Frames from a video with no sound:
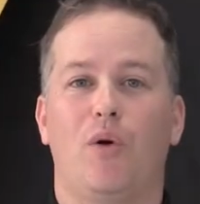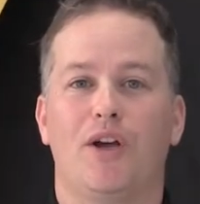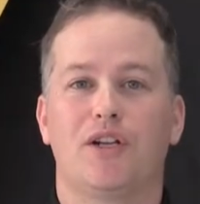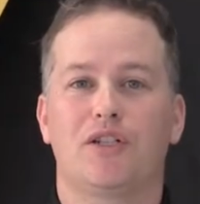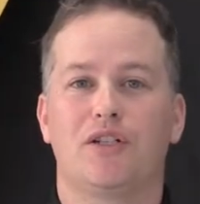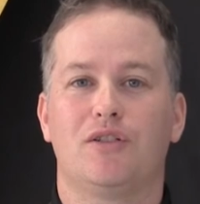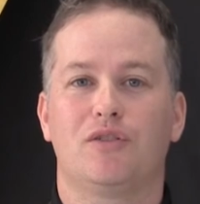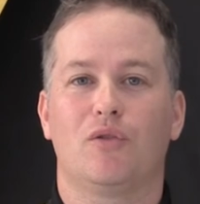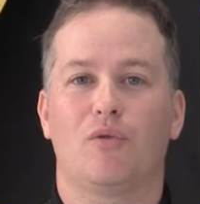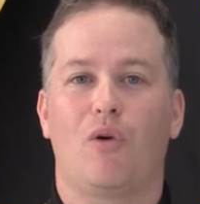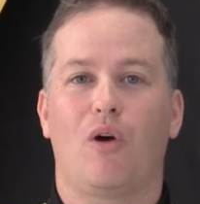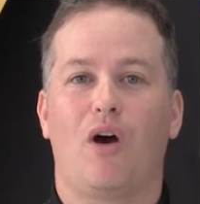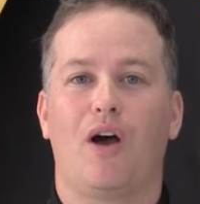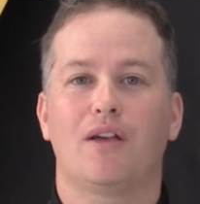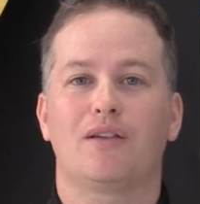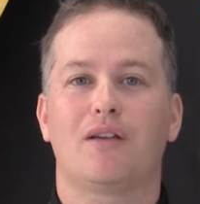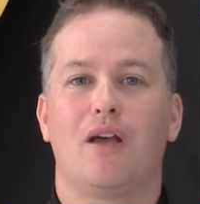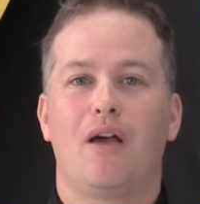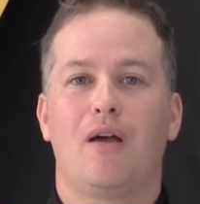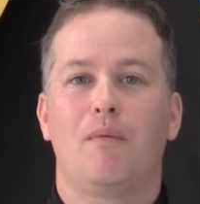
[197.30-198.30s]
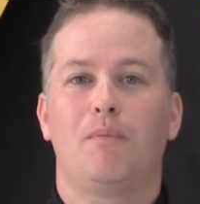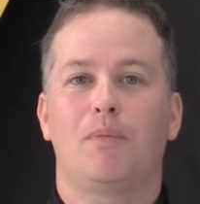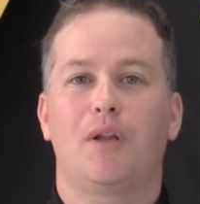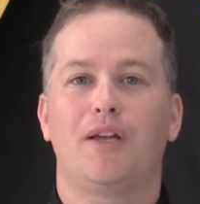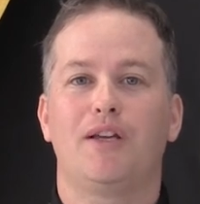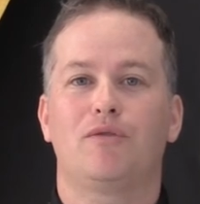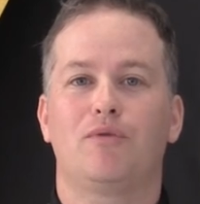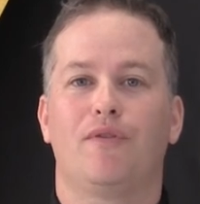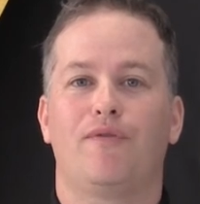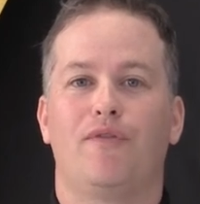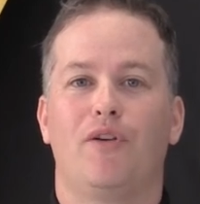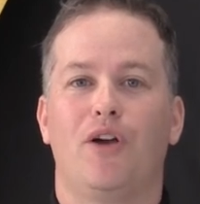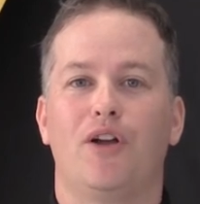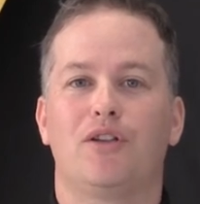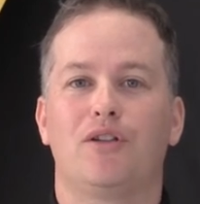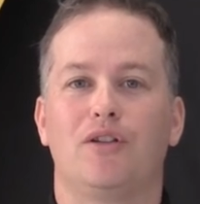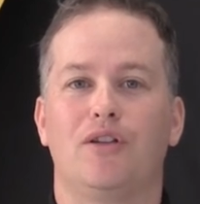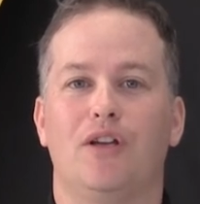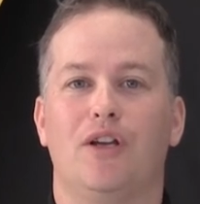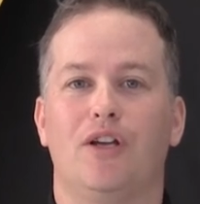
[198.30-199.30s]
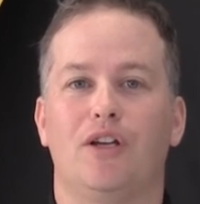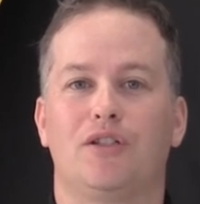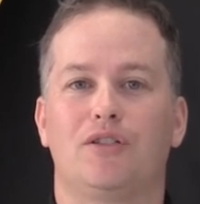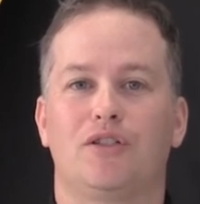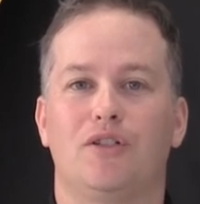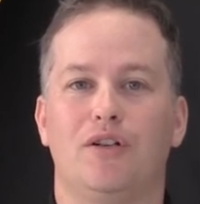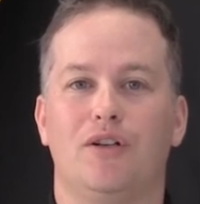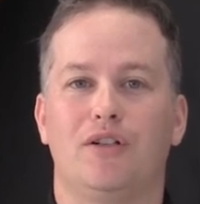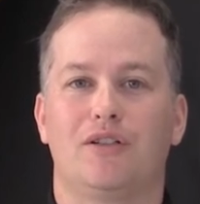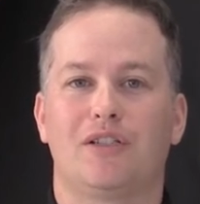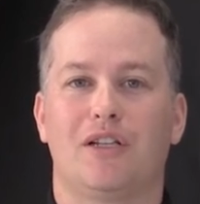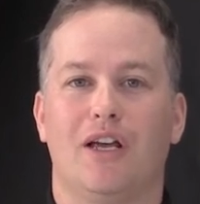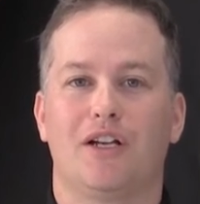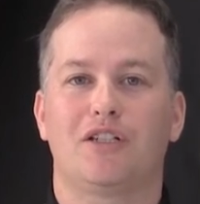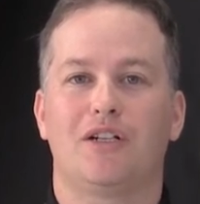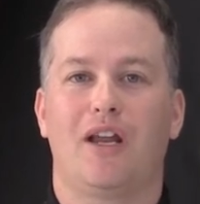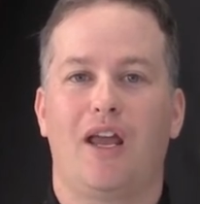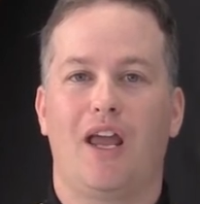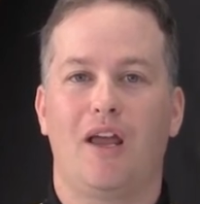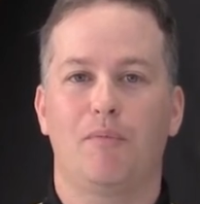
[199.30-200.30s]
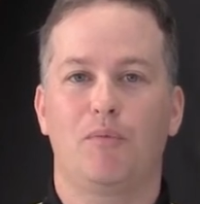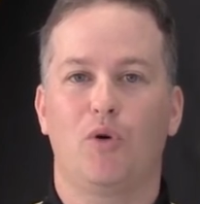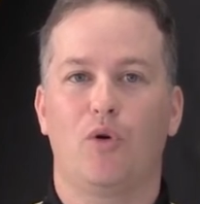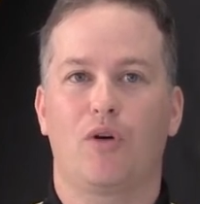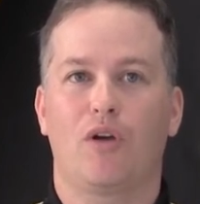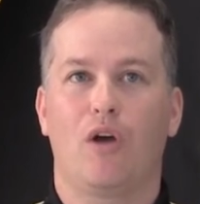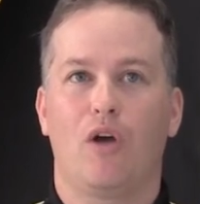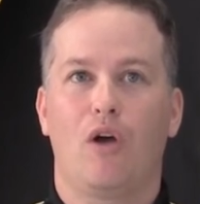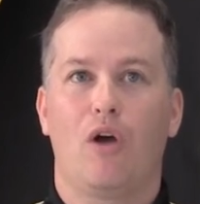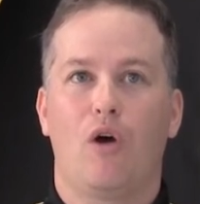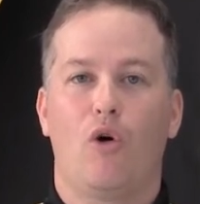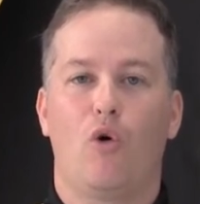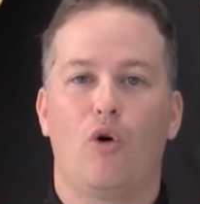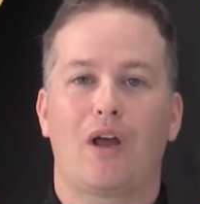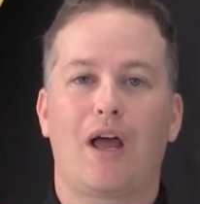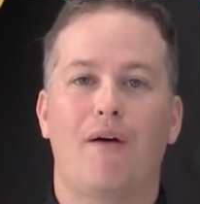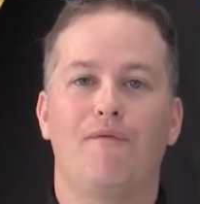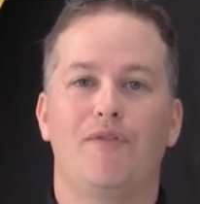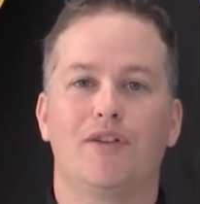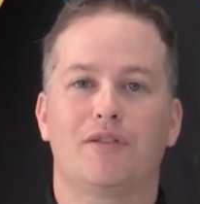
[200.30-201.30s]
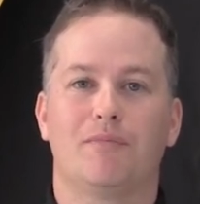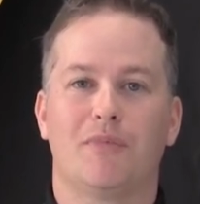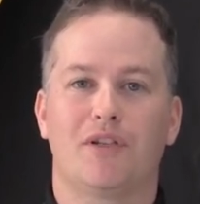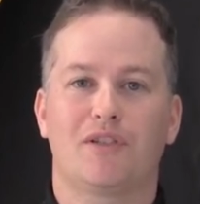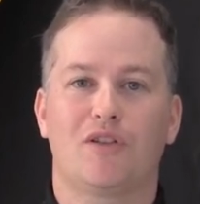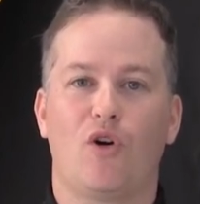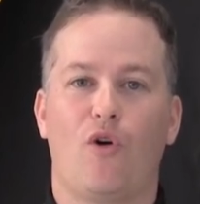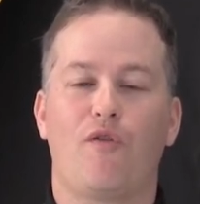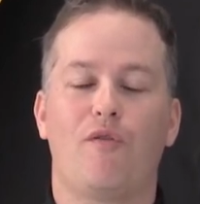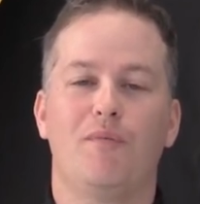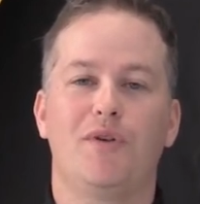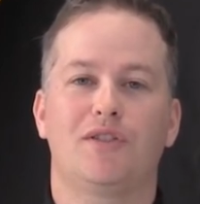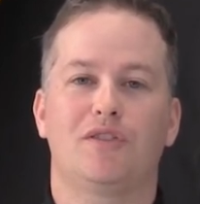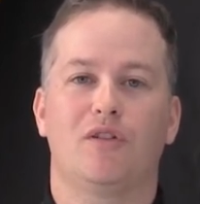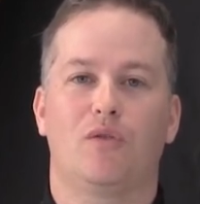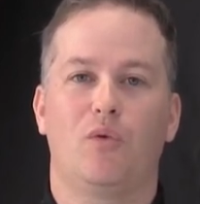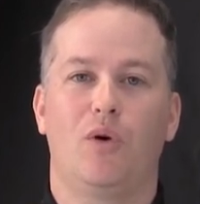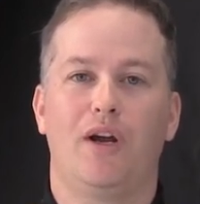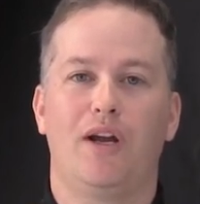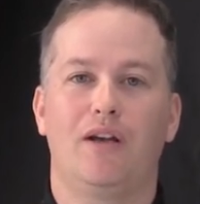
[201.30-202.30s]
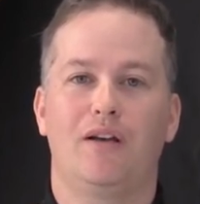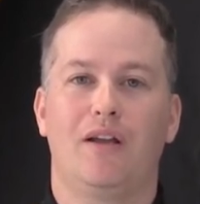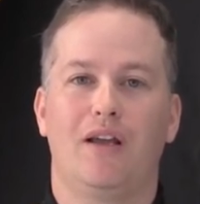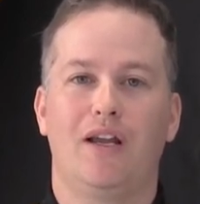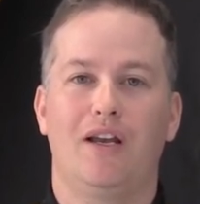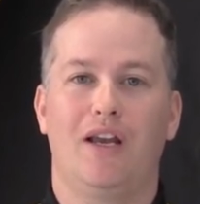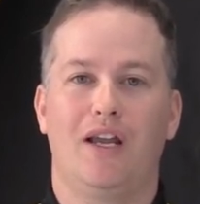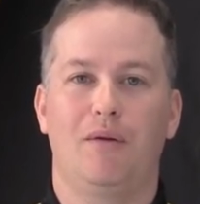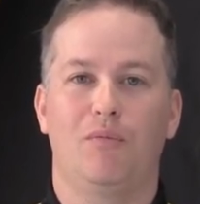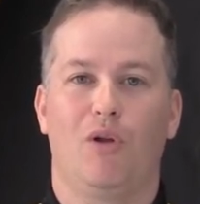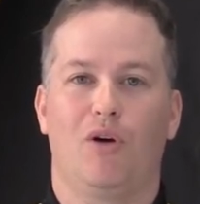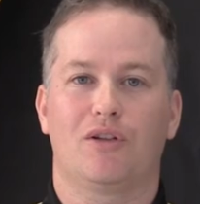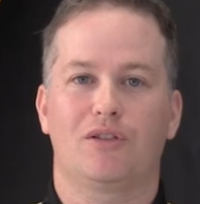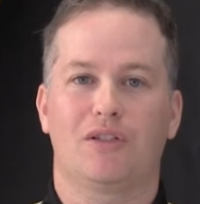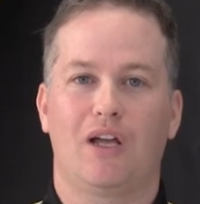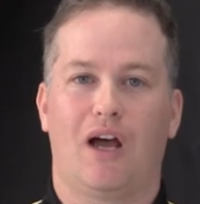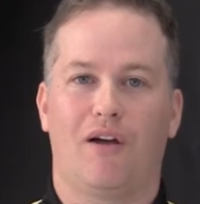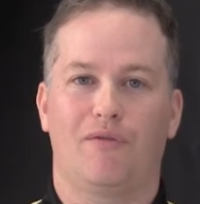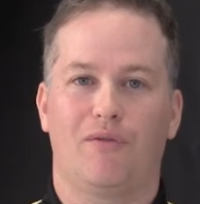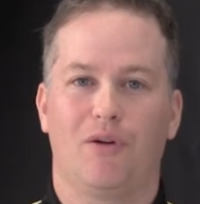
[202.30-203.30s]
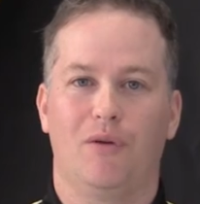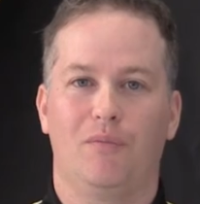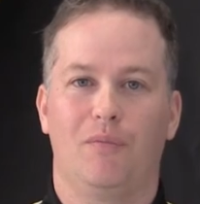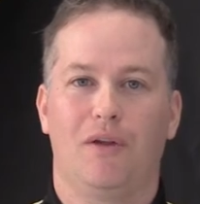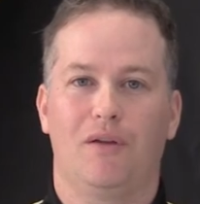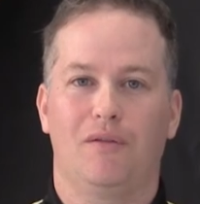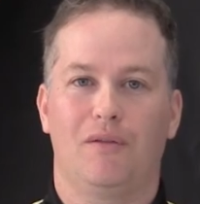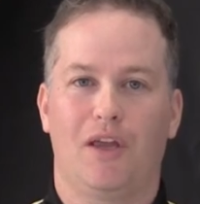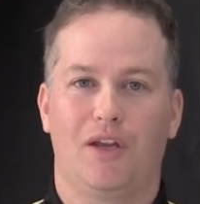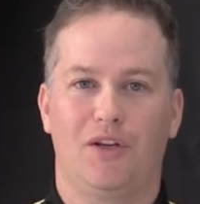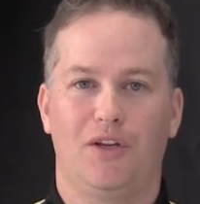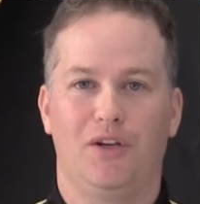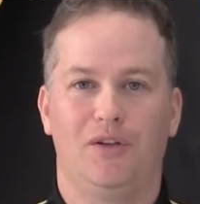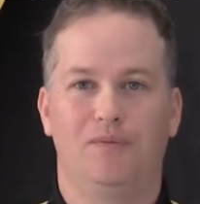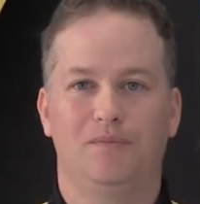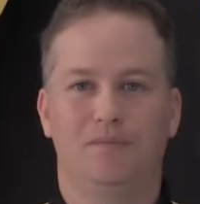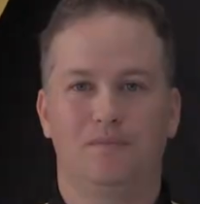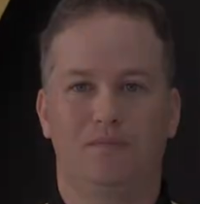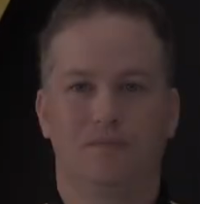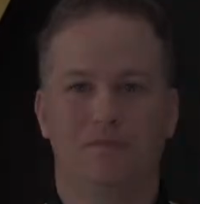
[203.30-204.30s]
questions arise, please refer to the Student Selection Handbook or come visit myself and Mr. Queen in E Block staff room. Thank you.